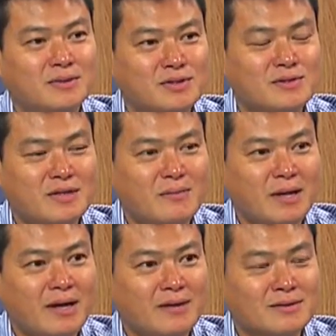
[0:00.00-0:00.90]
and do
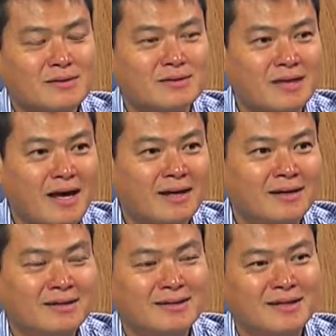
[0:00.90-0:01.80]
something else. Yeah,
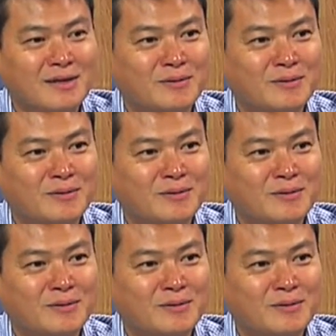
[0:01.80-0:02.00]
yeah.